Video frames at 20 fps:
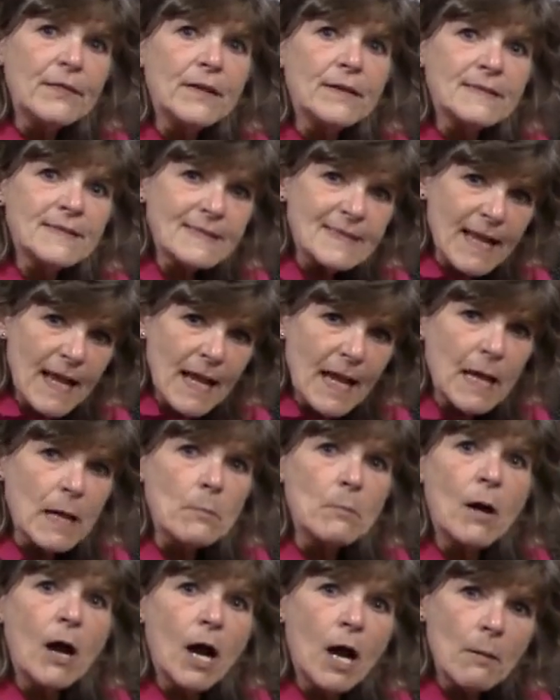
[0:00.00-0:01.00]
the
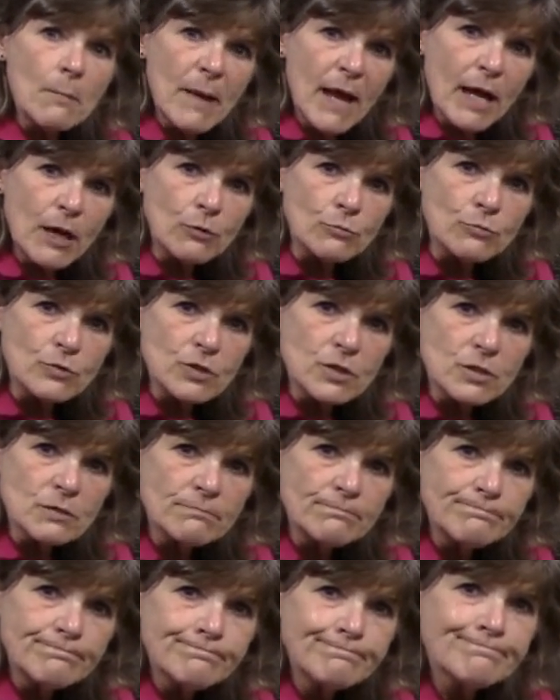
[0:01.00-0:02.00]
same amount.
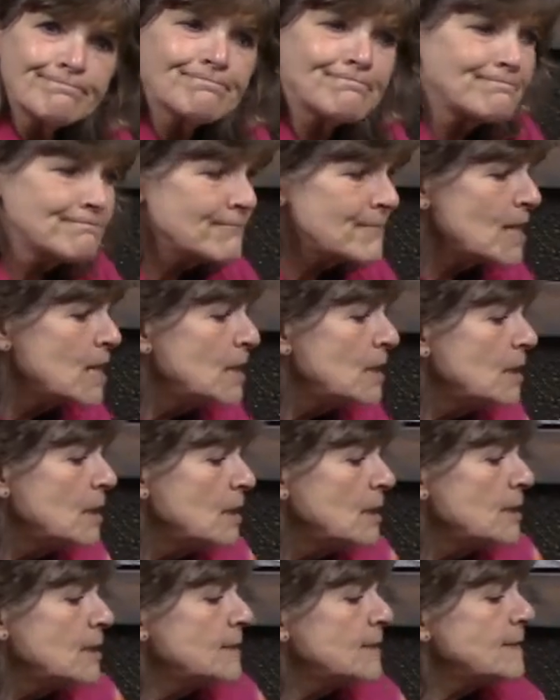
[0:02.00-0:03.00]

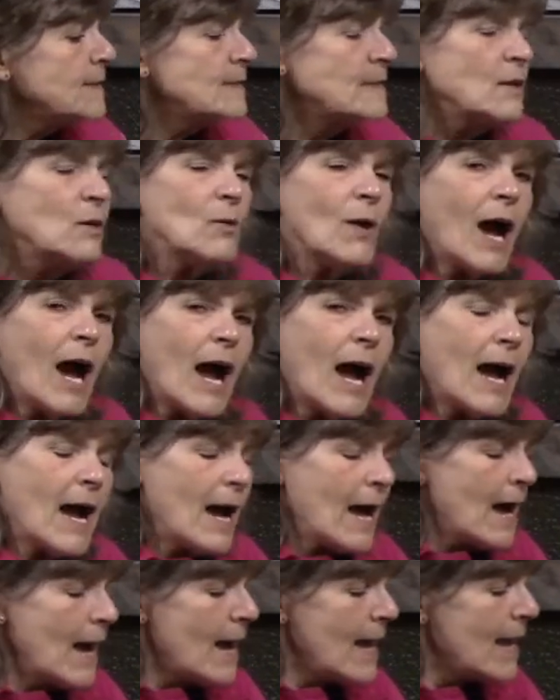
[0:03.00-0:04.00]
So
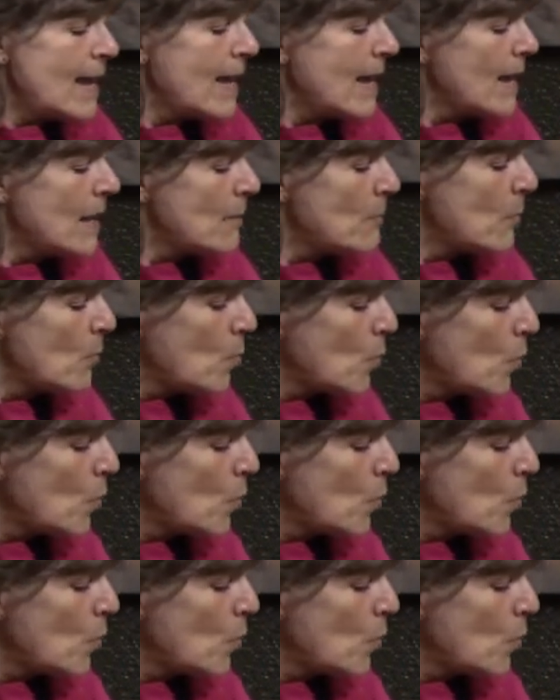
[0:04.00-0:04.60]
I am